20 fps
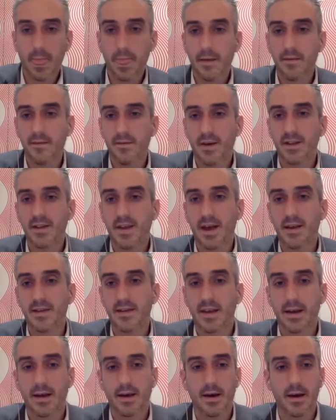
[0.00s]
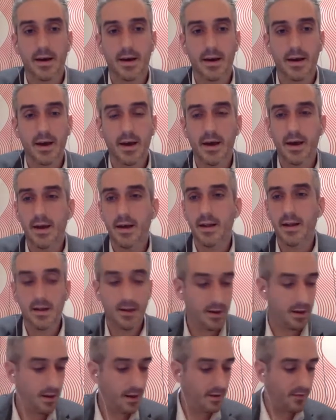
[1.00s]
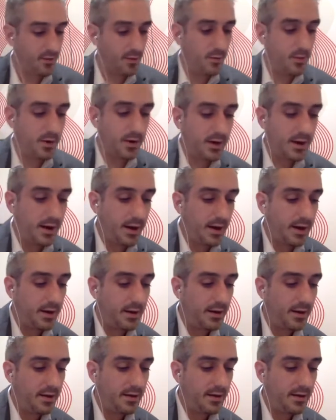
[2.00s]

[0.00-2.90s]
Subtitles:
Fantastic. I hear that everyone can